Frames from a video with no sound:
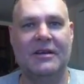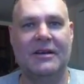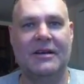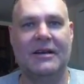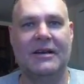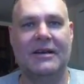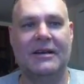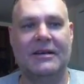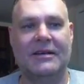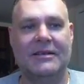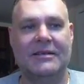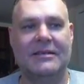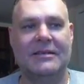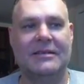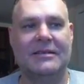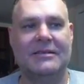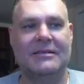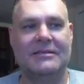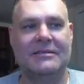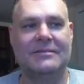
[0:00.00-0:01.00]

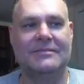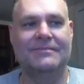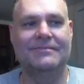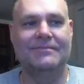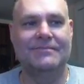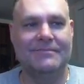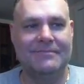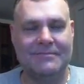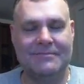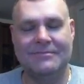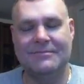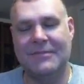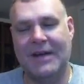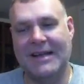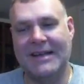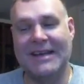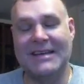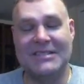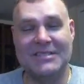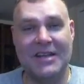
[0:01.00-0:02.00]

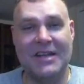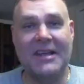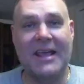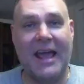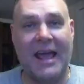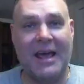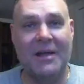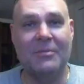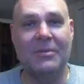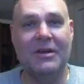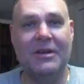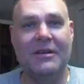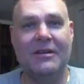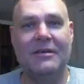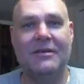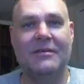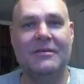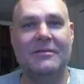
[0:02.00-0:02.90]
I guess they can be,